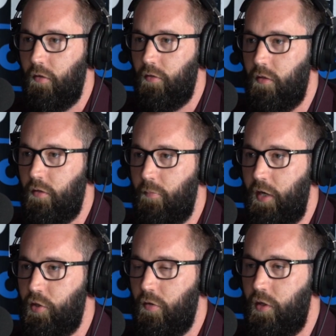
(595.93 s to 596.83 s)
to make
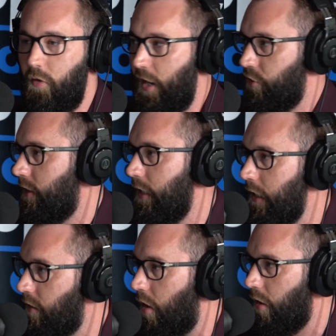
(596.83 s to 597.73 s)
sure that you're actually
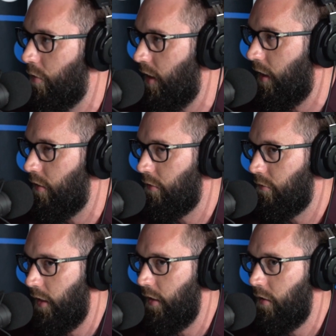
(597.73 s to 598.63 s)
getting the ROI,
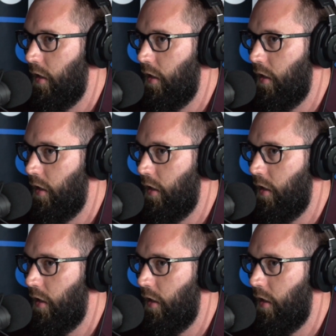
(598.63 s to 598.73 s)
right?